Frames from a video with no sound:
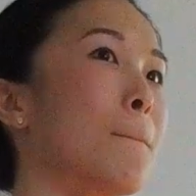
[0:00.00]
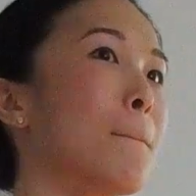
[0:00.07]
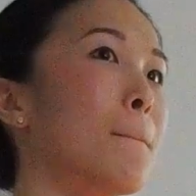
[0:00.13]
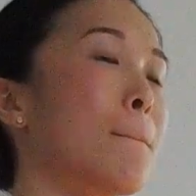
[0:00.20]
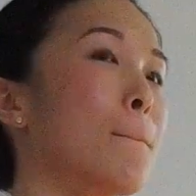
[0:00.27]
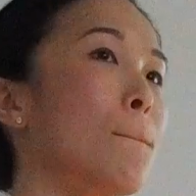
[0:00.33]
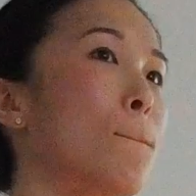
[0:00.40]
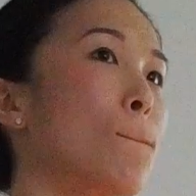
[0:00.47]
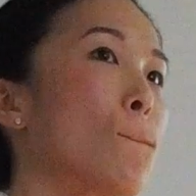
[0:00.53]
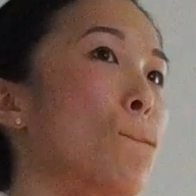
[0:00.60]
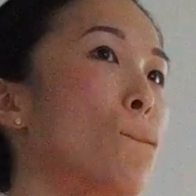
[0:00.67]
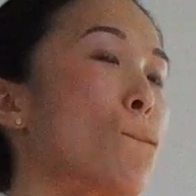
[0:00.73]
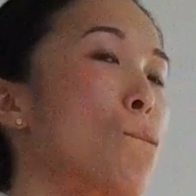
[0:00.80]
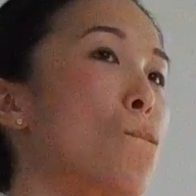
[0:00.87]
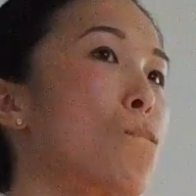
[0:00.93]

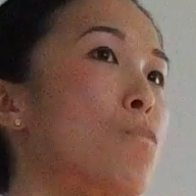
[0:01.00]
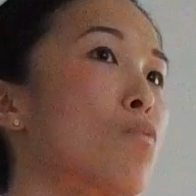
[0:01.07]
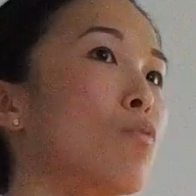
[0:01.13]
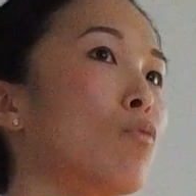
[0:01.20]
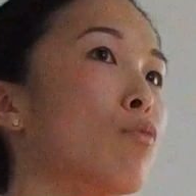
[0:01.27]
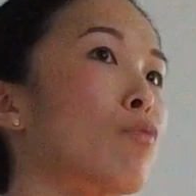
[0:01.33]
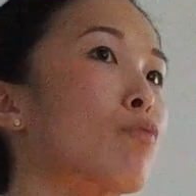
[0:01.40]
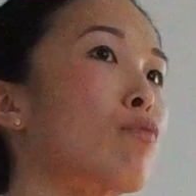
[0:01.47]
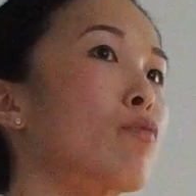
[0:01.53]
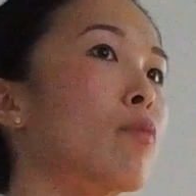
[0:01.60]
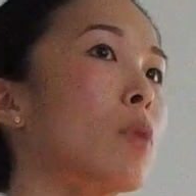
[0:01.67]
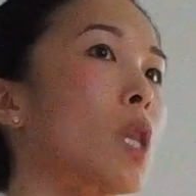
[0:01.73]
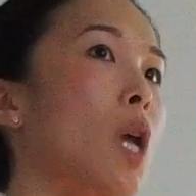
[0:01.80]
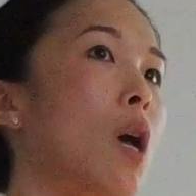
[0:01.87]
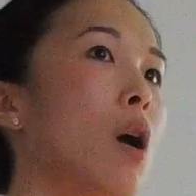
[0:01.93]

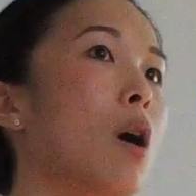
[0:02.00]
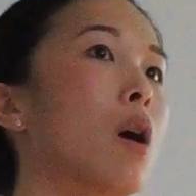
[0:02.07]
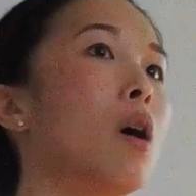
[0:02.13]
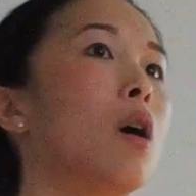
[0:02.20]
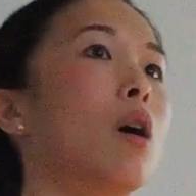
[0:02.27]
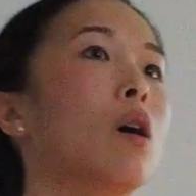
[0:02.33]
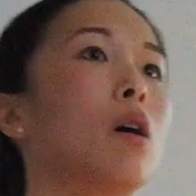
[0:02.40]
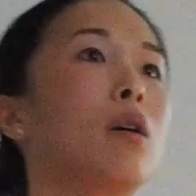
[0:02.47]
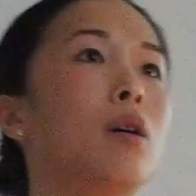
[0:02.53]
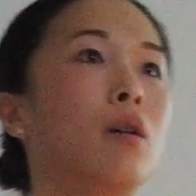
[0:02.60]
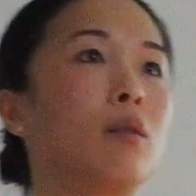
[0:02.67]
No one is speaking in this clip.